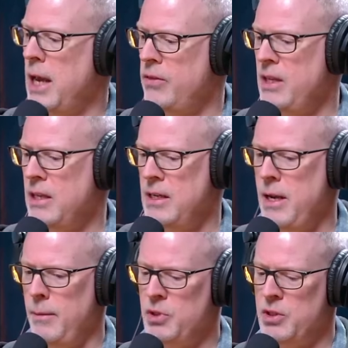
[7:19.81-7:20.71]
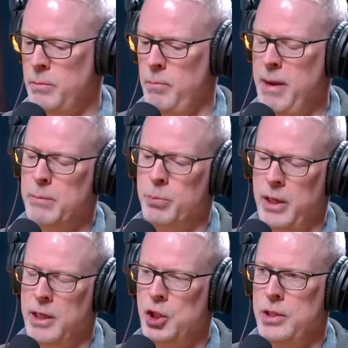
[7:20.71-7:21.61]
at the attempts to make
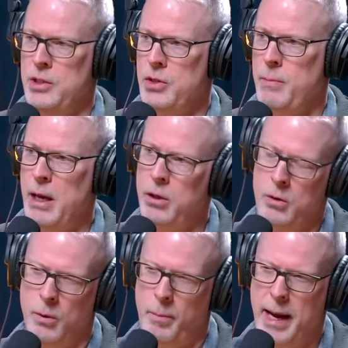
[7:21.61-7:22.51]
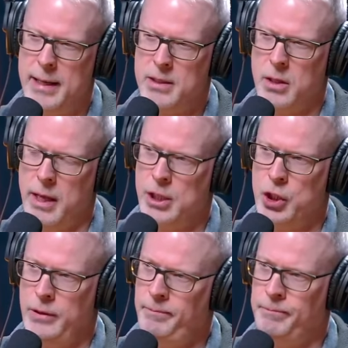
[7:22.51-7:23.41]
predictions about who will pass selection.